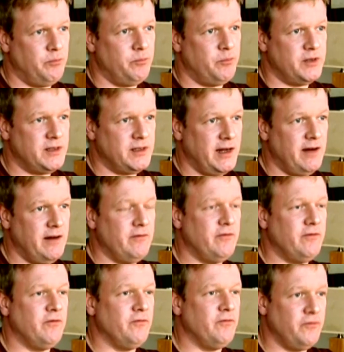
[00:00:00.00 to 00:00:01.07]
perceived
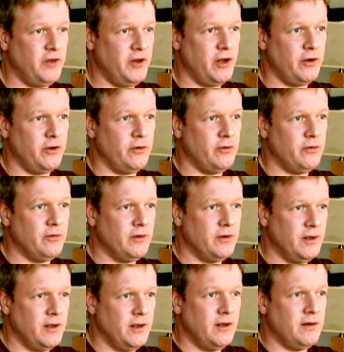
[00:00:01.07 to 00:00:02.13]
view
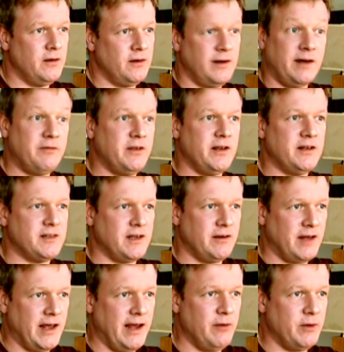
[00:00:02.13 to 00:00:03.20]
that everything is
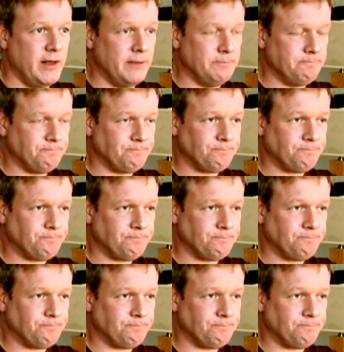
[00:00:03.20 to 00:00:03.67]
okay with it,